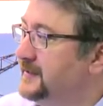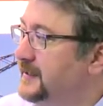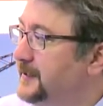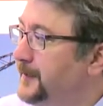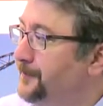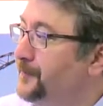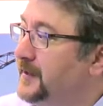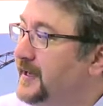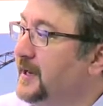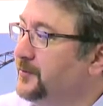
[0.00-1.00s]
the
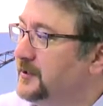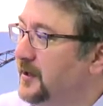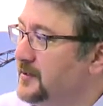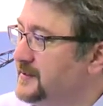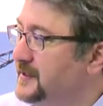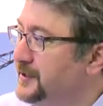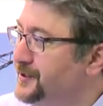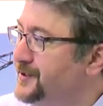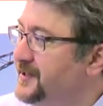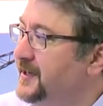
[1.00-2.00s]
cable
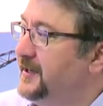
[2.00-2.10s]
constants,